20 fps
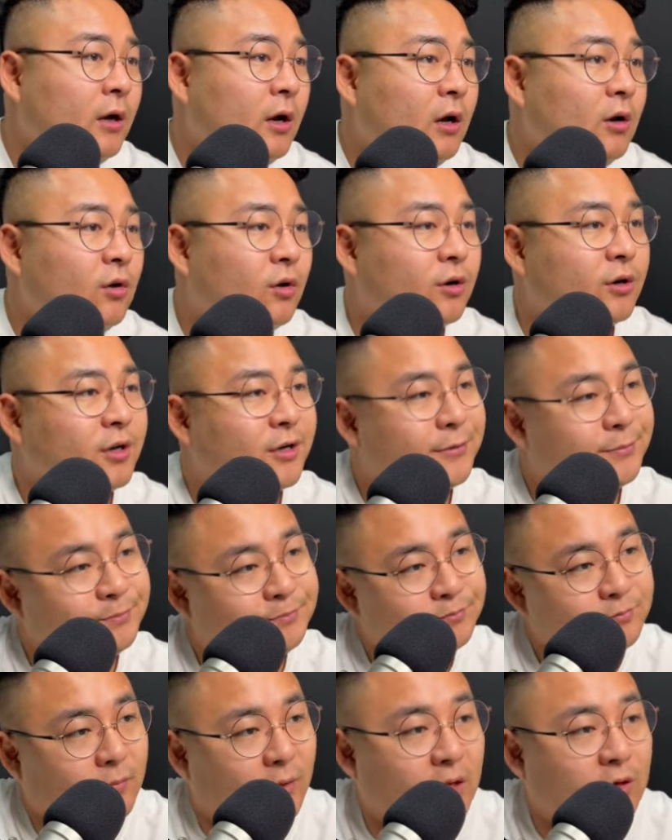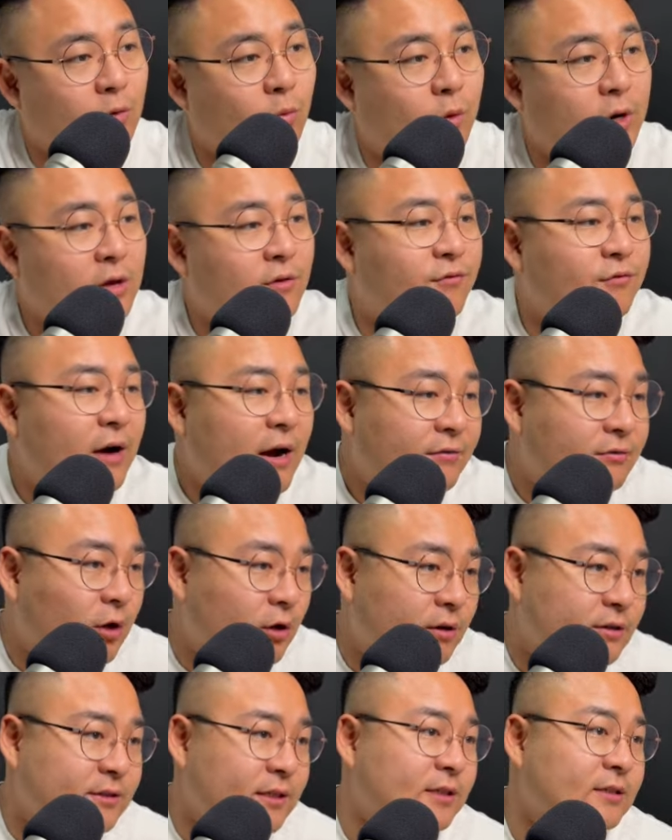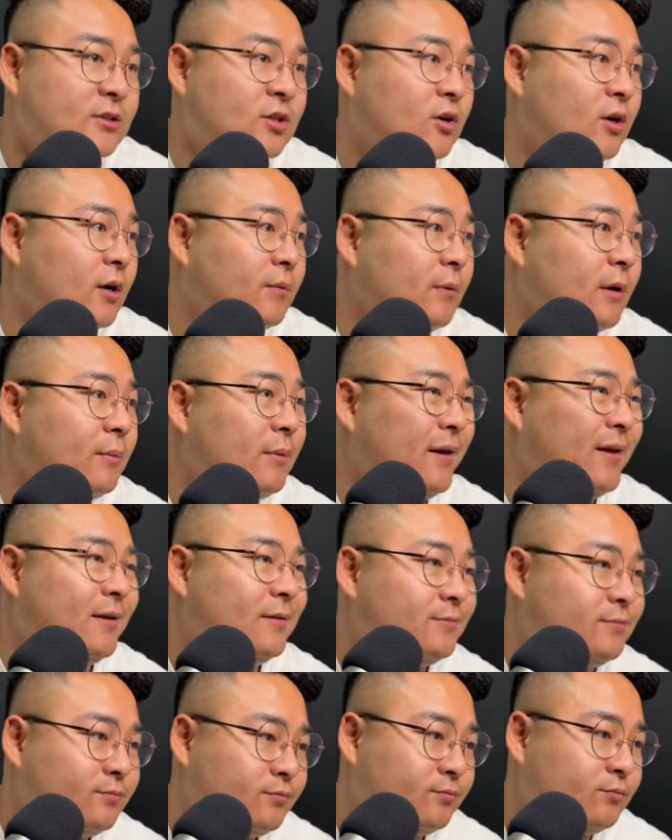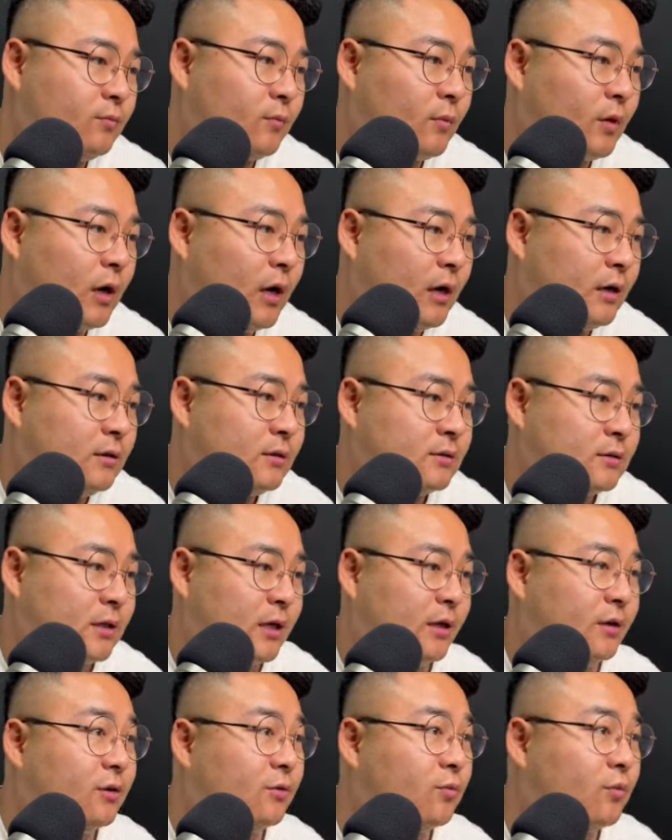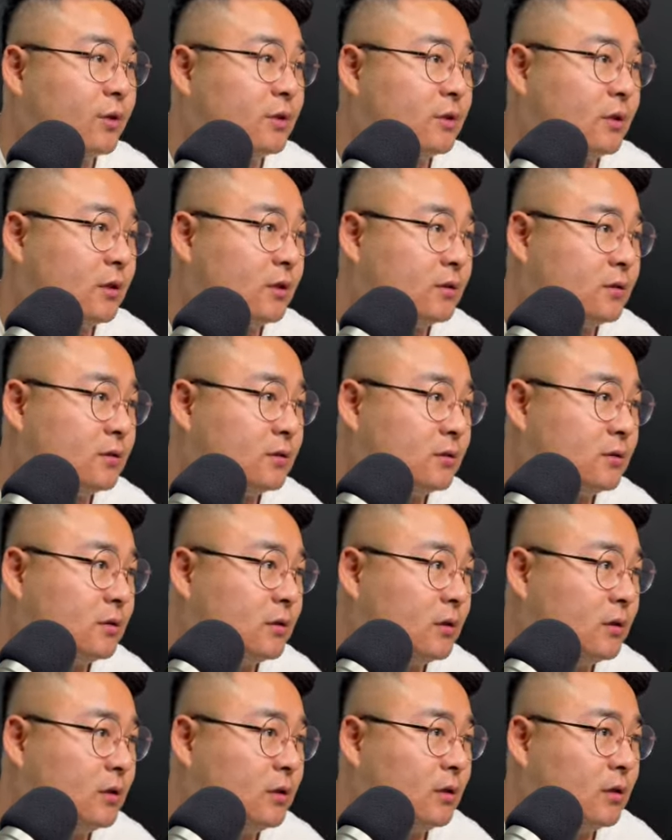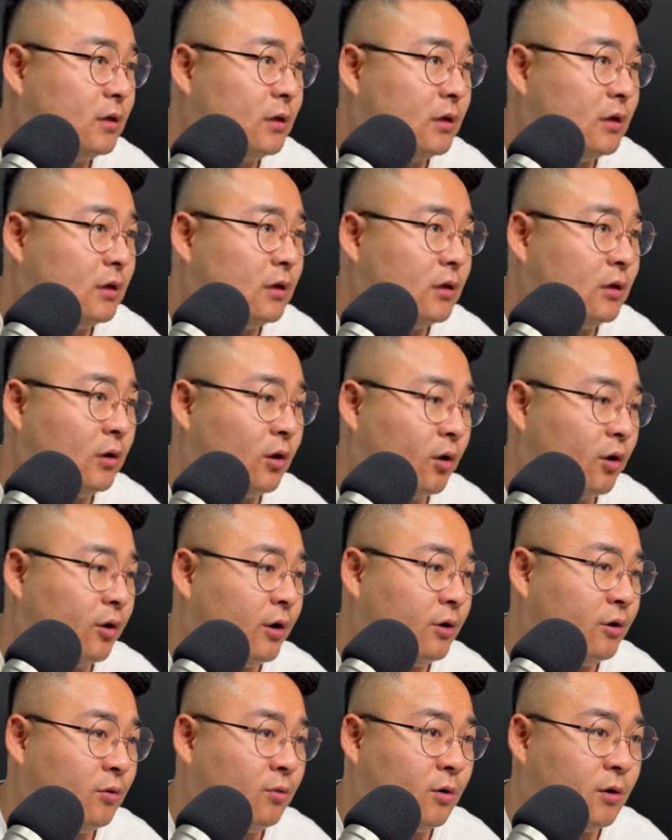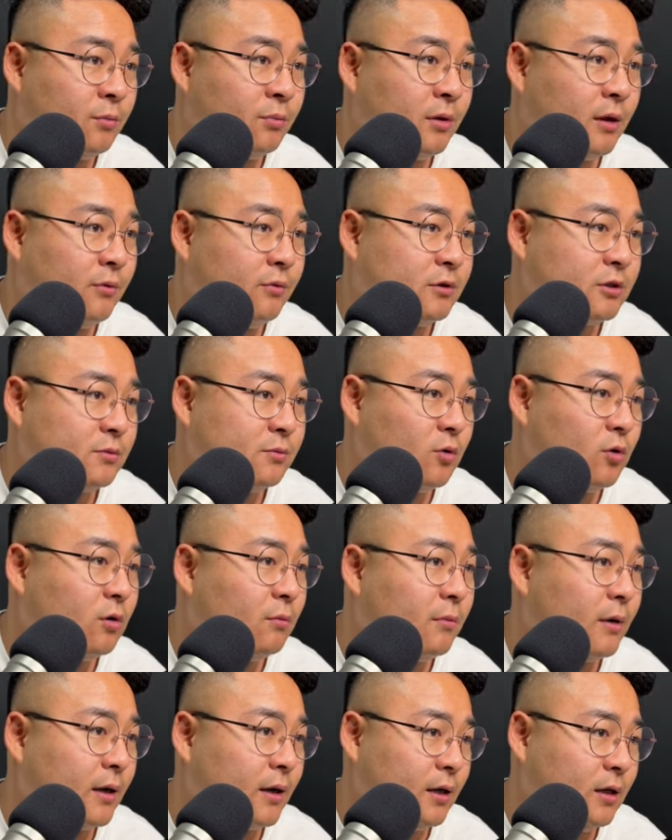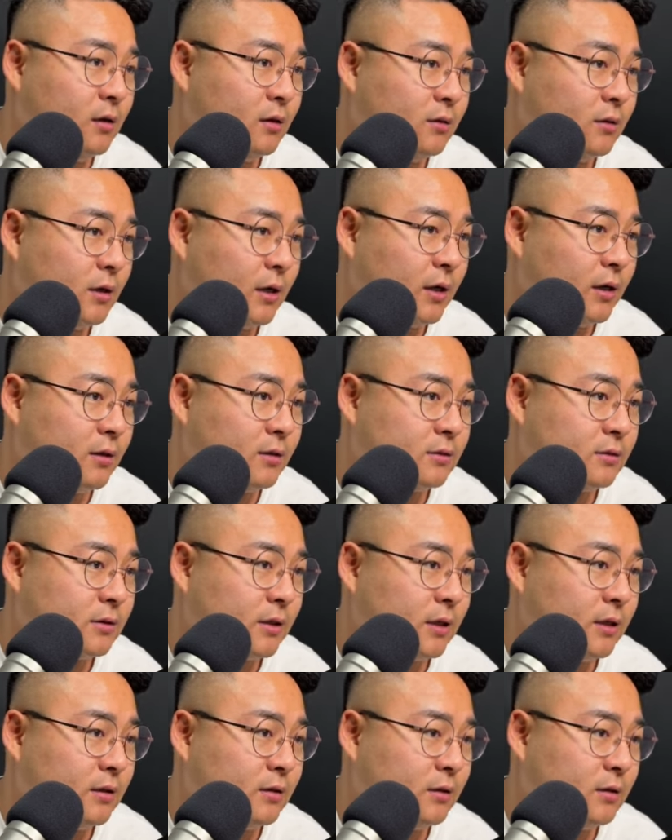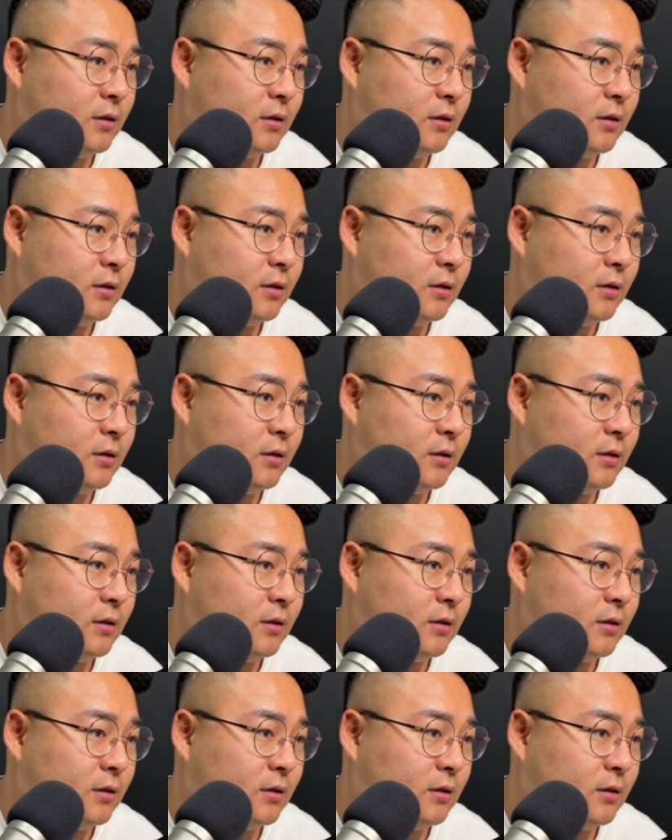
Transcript: Look, and you're winning five dollars at a time. I mean, I understand your risk is low and you want to play with smaller money. I understand.